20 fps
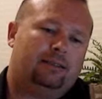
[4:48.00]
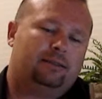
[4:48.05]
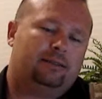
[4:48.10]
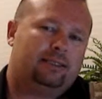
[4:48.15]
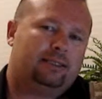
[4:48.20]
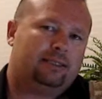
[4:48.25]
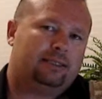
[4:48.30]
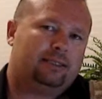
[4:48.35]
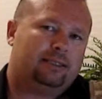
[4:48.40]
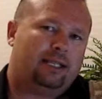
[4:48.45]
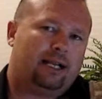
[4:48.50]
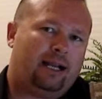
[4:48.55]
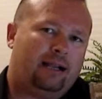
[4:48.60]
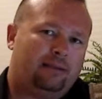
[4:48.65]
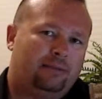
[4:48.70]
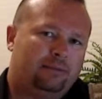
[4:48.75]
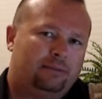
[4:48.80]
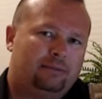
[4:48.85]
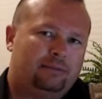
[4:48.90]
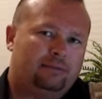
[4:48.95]
this is
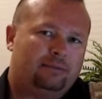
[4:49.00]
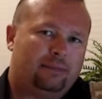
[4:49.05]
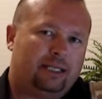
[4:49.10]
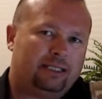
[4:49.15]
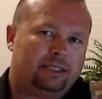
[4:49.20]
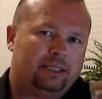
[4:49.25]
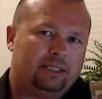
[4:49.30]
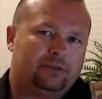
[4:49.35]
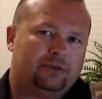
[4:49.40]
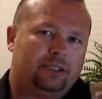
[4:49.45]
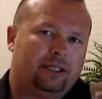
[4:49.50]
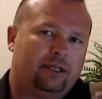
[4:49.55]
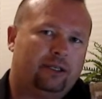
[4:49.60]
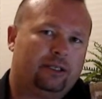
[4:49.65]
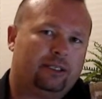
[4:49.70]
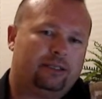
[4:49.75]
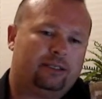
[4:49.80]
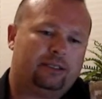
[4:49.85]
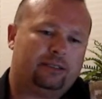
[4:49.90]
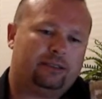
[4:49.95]
not myself
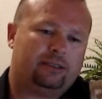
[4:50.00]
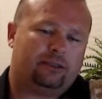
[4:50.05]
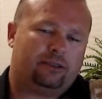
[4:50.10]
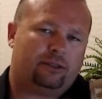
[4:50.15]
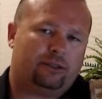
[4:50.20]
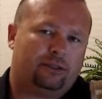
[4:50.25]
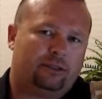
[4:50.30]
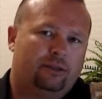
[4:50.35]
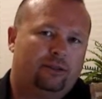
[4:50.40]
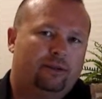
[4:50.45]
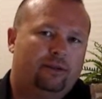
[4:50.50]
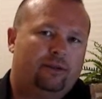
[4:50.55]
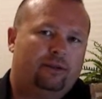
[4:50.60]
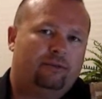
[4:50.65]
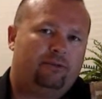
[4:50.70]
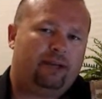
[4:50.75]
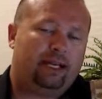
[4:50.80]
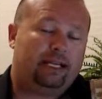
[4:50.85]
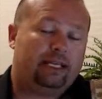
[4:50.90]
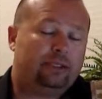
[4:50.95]
talking, these are
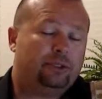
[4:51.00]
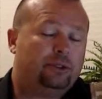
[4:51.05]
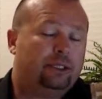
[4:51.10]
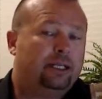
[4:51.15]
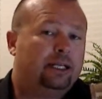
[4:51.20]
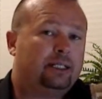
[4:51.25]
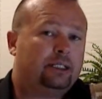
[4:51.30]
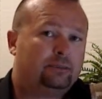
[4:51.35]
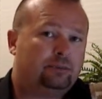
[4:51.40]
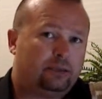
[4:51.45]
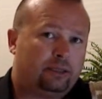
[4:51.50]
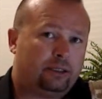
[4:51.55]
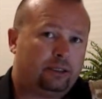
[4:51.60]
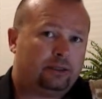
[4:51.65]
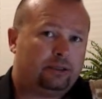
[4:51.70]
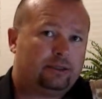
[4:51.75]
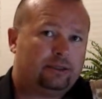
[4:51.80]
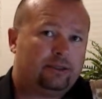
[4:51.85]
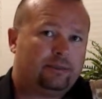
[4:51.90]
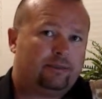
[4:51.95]
financial
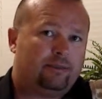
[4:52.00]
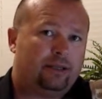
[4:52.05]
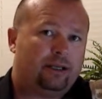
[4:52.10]
experts.